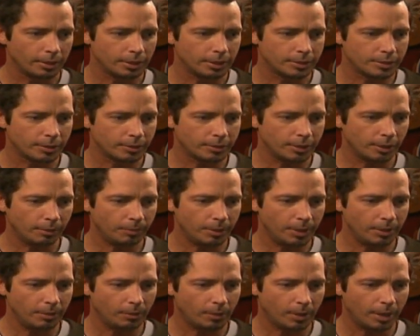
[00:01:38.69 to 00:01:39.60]
so it took
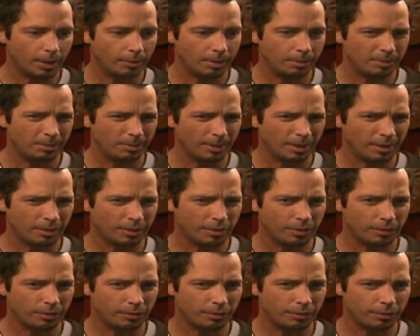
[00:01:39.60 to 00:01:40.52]
me a while, maybe about
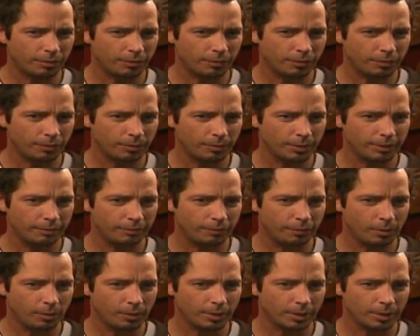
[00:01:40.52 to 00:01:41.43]

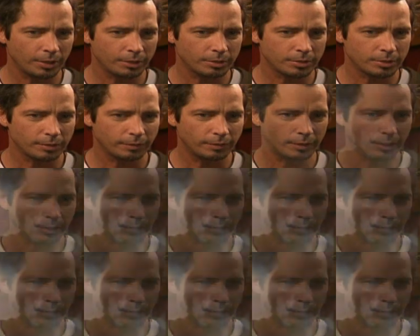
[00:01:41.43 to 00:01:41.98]
3-4 years of